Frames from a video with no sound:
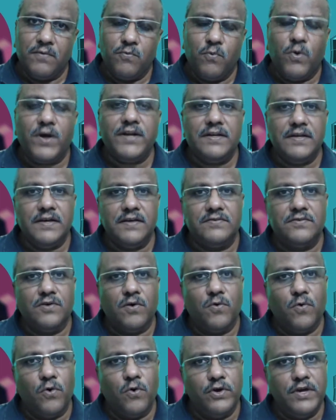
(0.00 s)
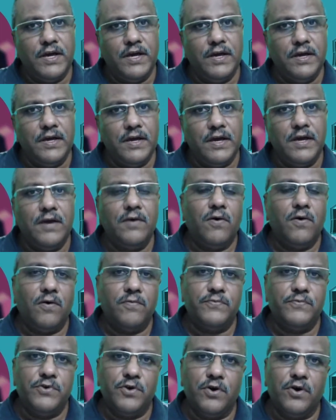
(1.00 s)
What is the OEE
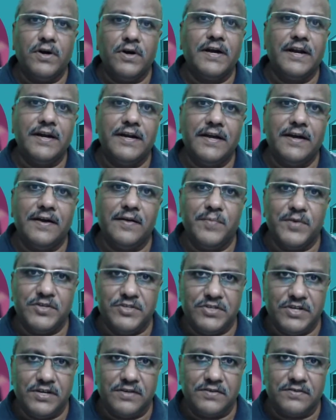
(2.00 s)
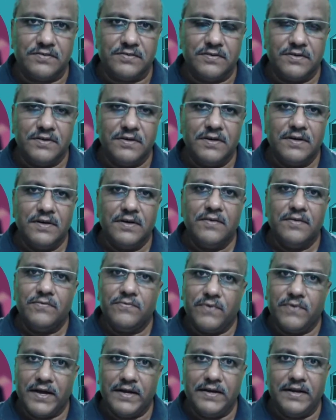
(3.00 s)
of your critical machines?
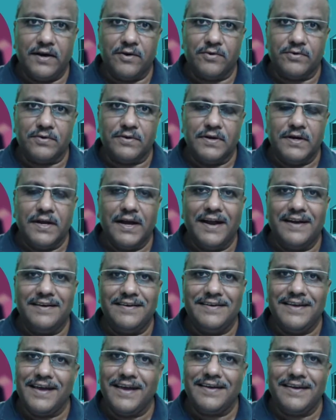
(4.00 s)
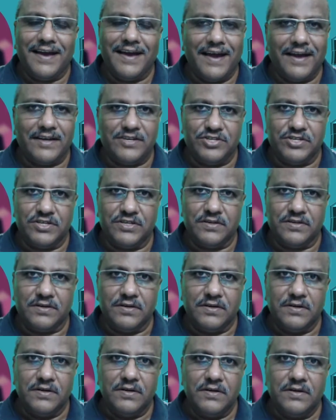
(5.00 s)
Find out and take
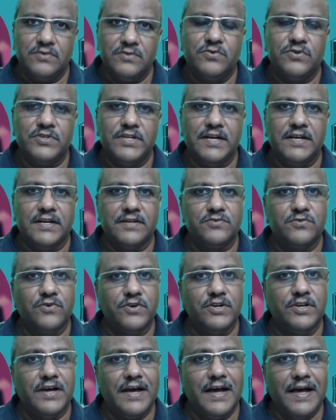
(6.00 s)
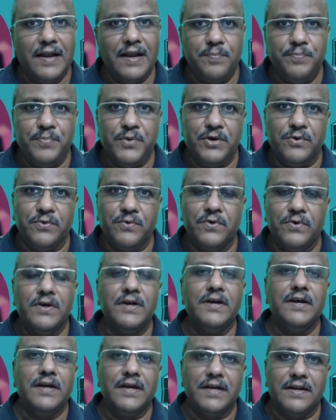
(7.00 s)
action so that it's going to help you
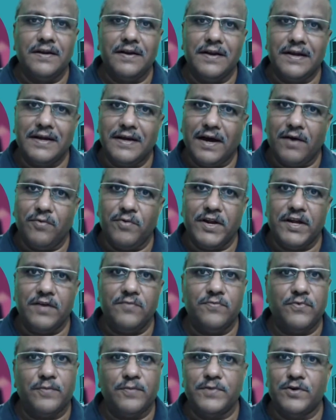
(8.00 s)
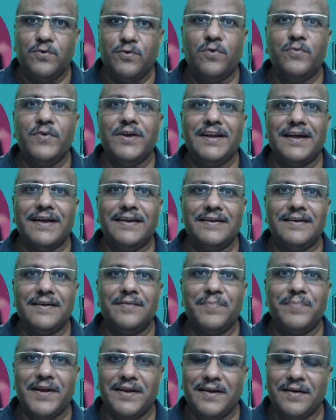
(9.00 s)
in recovering from the
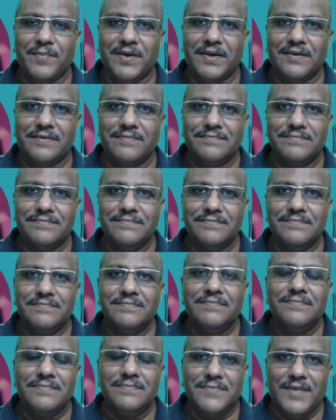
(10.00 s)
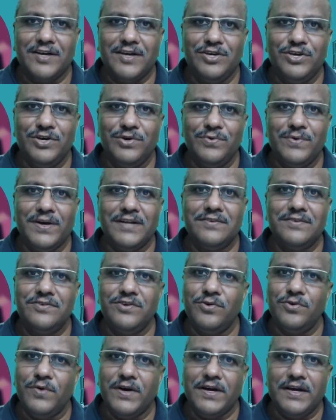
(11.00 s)
COVID-19 pandemic. Thank you and
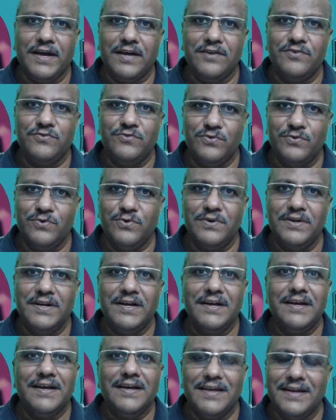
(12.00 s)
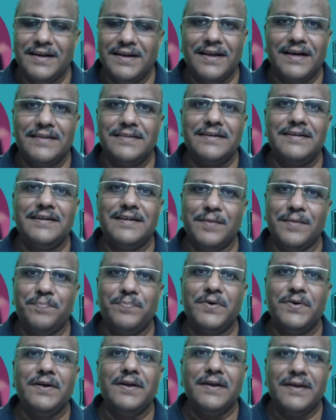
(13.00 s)
see you again soon in another
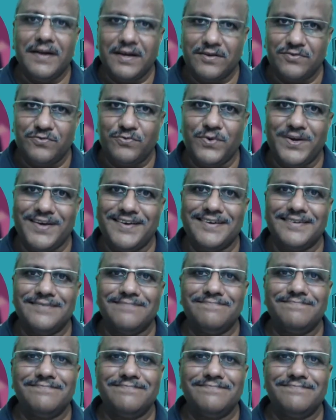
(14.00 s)
tip next week.